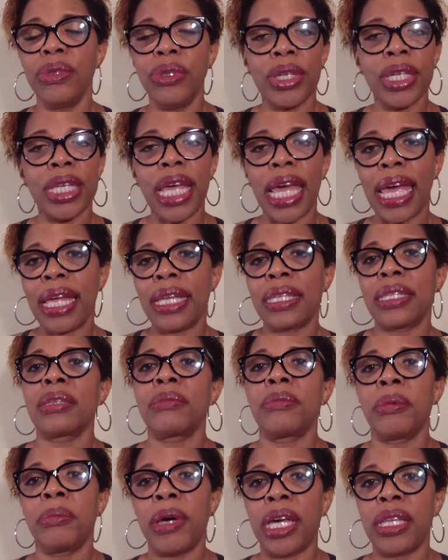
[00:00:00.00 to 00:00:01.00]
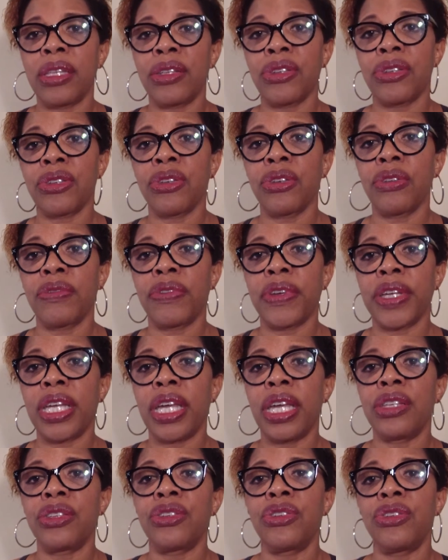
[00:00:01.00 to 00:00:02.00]
You can ask them about their
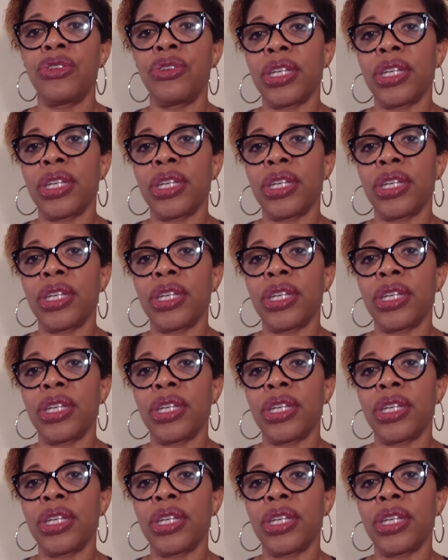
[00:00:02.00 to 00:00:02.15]
certifications.